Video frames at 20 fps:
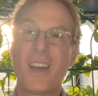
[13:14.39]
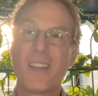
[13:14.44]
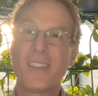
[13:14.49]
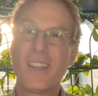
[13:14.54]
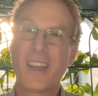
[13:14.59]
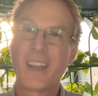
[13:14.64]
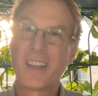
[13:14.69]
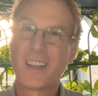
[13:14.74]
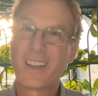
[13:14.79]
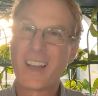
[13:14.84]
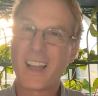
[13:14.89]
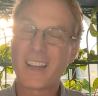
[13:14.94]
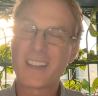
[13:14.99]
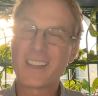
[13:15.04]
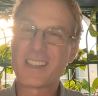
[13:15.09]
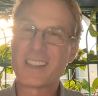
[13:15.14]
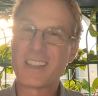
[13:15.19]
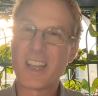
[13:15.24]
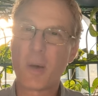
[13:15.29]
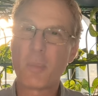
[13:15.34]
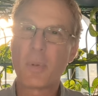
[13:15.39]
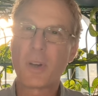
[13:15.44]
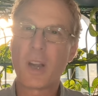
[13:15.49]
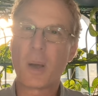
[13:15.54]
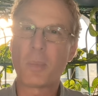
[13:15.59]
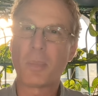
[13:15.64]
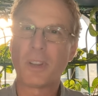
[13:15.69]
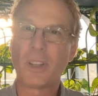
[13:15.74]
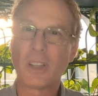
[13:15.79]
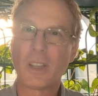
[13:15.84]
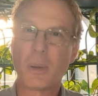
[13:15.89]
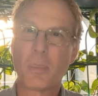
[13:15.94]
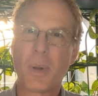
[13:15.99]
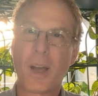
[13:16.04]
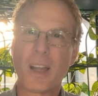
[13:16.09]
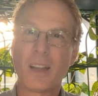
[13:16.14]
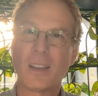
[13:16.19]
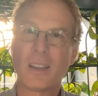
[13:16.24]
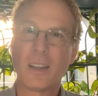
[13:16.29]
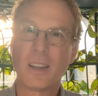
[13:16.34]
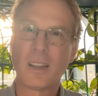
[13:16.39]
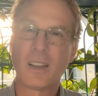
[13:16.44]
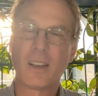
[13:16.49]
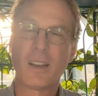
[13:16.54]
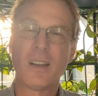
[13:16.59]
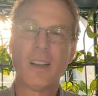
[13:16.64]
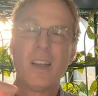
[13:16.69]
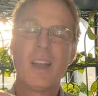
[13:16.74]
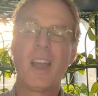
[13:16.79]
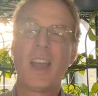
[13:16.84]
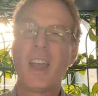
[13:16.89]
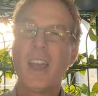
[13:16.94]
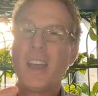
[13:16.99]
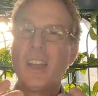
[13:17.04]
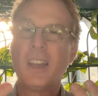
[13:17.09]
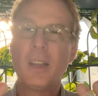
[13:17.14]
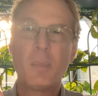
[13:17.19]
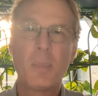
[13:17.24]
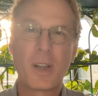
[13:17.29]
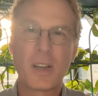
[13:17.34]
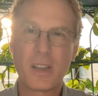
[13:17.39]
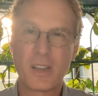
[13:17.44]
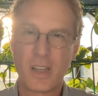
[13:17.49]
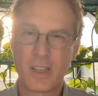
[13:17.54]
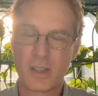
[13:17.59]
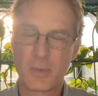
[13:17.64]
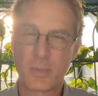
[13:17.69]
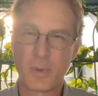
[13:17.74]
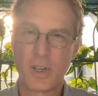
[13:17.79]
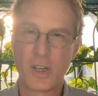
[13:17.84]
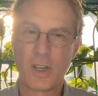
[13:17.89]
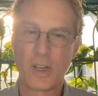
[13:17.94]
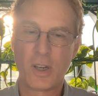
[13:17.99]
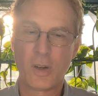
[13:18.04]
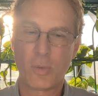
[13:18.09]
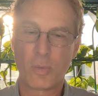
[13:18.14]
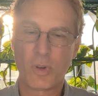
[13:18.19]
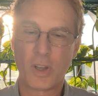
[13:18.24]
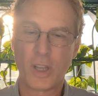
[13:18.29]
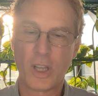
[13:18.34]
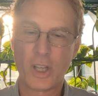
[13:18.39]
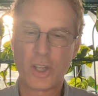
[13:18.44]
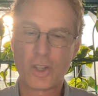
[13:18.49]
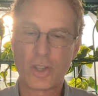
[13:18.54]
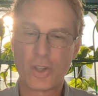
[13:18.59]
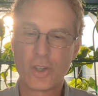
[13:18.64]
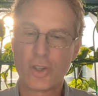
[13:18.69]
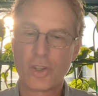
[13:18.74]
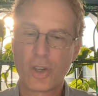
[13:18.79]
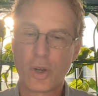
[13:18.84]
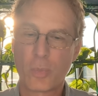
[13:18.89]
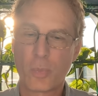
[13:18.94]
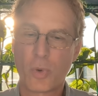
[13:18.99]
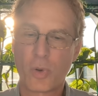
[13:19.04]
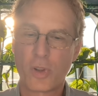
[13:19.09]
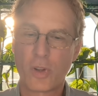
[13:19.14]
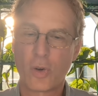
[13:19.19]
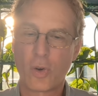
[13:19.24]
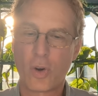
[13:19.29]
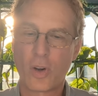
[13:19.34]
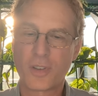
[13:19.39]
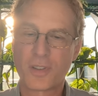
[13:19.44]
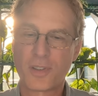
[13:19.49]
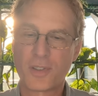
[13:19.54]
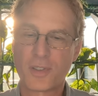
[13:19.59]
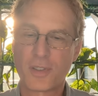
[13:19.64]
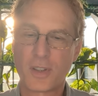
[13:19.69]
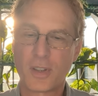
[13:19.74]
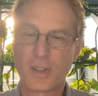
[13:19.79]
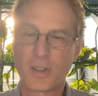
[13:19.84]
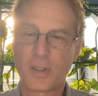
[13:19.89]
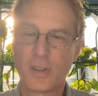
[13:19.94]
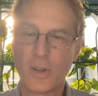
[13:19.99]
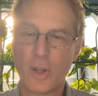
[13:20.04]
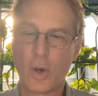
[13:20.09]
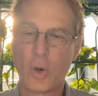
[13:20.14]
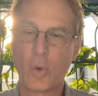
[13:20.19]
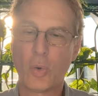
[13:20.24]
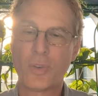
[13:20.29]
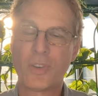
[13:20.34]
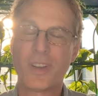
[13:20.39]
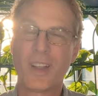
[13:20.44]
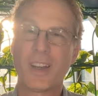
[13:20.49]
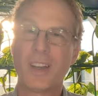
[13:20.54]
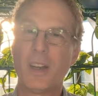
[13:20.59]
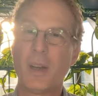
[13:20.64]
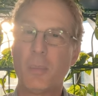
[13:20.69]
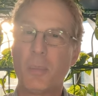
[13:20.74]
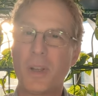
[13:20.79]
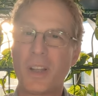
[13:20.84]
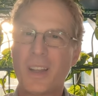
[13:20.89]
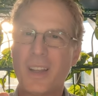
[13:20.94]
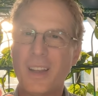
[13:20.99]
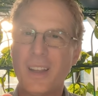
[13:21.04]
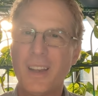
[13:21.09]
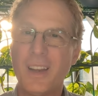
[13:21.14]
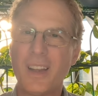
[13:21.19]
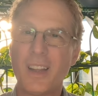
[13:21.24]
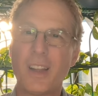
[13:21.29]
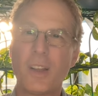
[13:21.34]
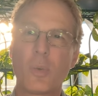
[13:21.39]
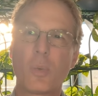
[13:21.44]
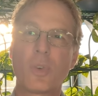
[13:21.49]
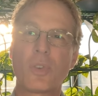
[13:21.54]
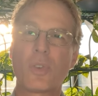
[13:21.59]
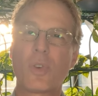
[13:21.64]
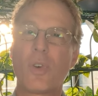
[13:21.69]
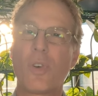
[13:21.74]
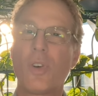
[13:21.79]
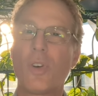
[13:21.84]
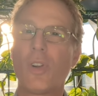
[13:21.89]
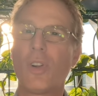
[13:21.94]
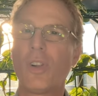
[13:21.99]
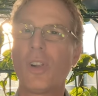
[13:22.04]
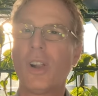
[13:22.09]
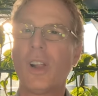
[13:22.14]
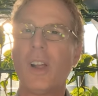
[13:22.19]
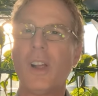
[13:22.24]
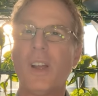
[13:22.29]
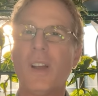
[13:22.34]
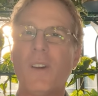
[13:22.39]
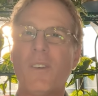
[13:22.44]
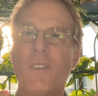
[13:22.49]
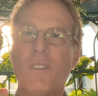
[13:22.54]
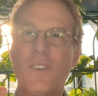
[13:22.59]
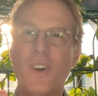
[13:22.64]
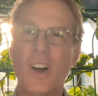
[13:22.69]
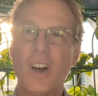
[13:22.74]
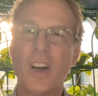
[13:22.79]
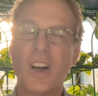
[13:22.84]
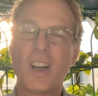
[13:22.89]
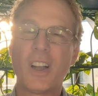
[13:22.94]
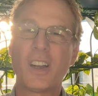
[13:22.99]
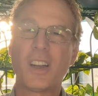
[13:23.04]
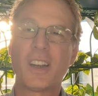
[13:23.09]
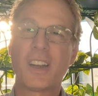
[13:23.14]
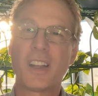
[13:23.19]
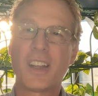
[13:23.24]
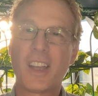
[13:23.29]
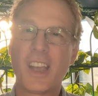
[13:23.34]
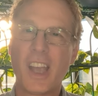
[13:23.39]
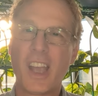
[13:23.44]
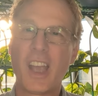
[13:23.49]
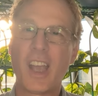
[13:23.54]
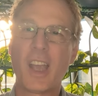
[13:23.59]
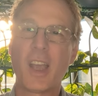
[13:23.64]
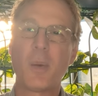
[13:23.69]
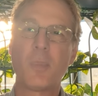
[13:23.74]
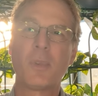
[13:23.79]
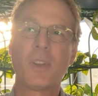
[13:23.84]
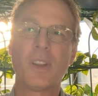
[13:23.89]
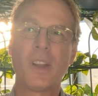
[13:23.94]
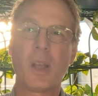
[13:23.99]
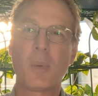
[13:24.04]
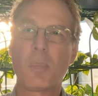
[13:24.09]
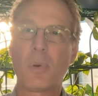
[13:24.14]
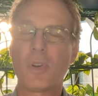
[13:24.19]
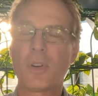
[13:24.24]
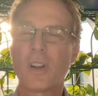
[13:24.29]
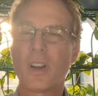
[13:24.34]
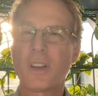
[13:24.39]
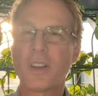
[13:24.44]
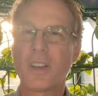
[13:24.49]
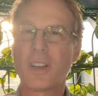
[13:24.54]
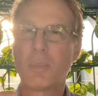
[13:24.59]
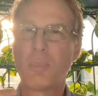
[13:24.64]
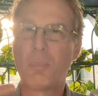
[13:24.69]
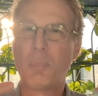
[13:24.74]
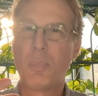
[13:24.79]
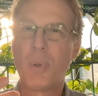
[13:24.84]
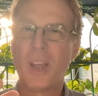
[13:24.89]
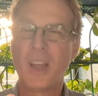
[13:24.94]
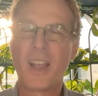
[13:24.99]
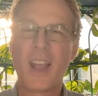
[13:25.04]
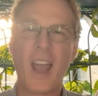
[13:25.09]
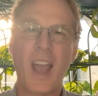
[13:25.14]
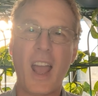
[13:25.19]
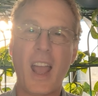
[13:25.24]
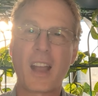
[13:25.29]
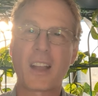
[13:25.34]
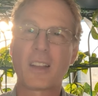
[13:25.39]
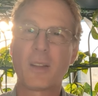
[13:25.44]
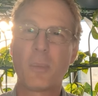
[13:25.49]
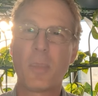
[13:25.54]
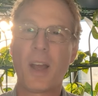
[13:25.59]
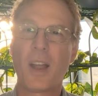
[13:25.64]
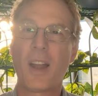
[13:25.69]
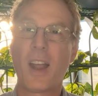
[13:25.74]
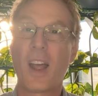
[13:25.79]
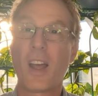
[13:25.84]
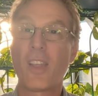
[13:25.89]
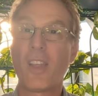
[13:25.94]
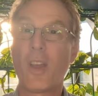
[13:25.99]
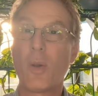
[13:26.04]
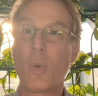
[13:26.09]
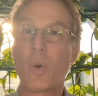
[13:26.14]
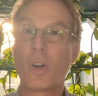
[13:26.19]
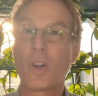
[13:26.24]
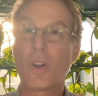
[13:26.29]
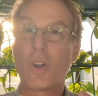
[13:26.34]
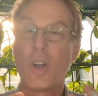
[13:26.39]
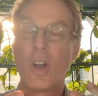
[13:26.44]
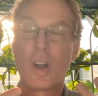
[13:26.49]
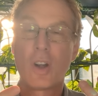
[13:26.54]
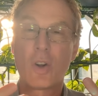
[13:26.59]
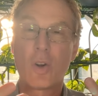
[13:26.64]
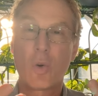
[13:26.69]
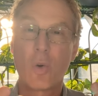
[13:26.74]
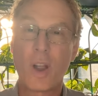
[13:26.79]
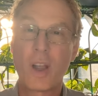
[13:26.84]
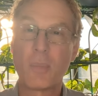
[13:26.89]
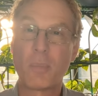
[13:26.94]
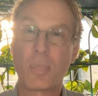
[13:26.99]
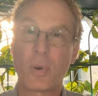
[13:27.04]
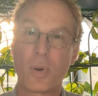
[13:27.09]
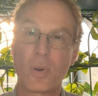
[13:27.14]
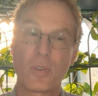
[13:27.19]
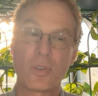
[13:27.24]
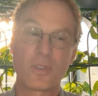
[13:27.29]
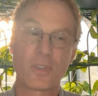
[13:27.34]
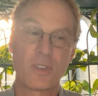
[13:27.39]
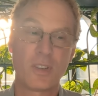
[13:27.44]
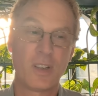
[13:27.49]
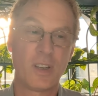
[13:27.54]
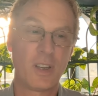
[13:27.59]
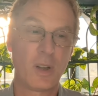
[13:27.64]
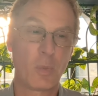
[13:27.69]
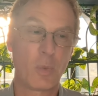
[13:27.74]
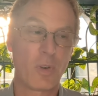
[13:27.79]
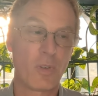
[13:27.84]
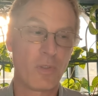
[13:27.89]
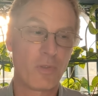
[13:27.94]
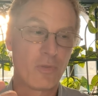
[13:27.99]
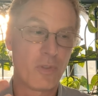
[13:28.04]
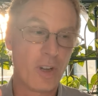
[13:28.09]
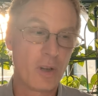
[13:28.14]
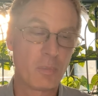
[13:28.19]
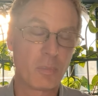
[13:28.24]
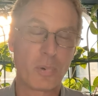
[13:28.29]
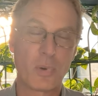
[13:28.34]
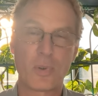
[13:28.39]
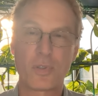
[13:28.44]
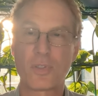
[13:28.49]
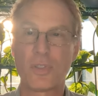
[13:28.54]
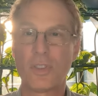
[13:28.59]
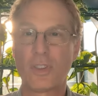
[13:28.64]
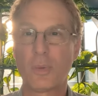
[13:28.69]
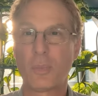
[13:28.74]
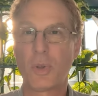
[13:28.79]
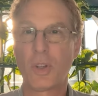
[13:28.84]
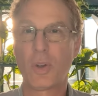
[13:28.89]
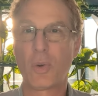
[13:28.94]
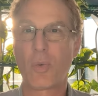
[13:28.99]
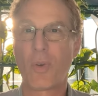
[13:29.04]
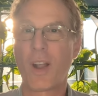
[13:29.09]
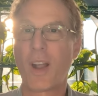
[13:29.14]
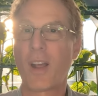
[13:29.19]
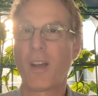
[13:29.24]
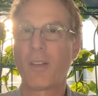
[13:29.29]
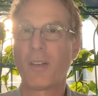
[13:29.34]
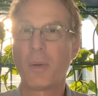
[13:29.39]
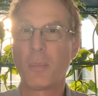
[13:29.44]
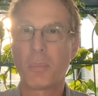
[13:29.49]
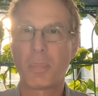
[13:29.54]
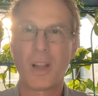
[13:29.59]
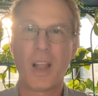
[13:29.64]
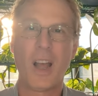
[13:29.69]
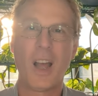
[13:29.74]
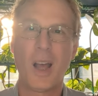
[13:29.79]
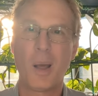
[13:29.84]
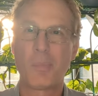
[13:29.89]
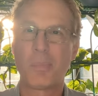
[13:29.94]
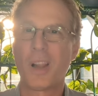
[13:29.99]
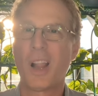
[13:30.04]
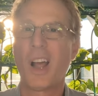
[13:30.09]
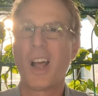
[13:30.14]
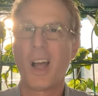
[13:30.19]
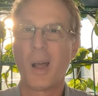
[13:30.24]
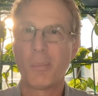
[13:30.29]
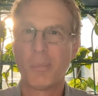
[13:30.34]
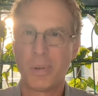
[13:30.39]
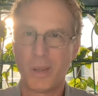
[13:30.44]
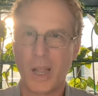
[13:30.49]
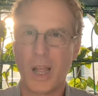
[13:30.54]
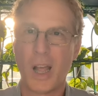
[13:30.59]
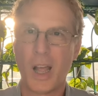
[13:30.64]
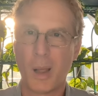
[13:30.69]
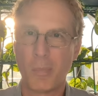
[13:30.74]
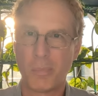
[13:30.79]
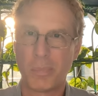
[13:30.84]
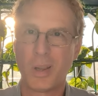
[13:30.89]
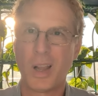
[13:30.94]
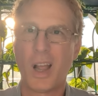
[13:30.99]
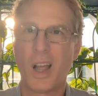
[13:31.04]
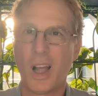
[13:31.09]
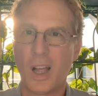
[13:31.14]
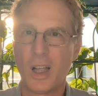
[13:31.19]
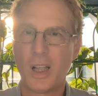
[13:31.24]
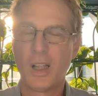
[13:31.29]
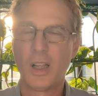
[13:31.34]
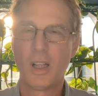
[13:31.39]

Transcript: They got to step it up little by little. Anybody that's been in a relationship with a narcissist knows that in the beginning it was all fun and games, and they put on this big act about how they were a great person and they were a fun person to be around, and blah, blah, blah, blah.